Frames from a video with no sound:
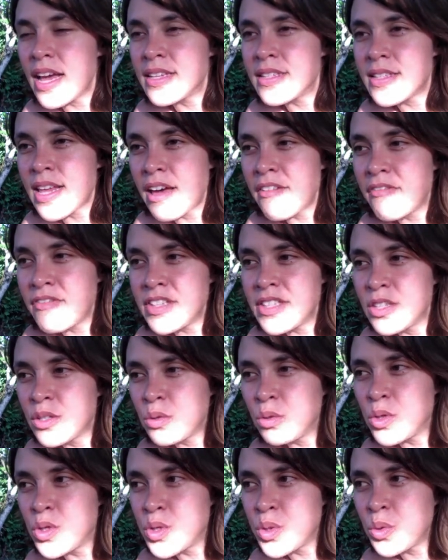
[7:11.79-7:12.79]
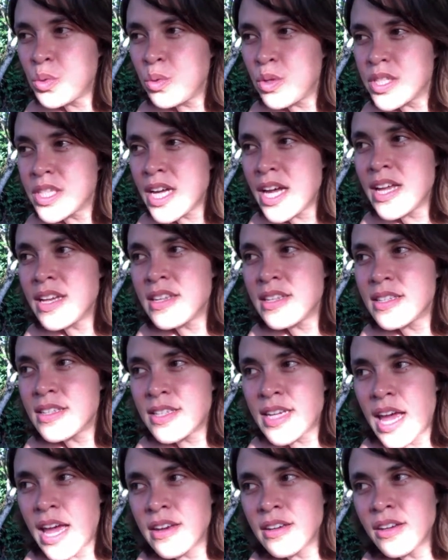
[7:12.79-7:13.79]
as that physical tool to
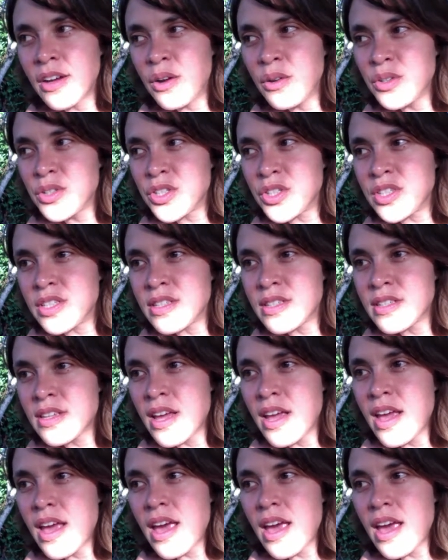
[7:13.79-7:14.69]
understand cultures.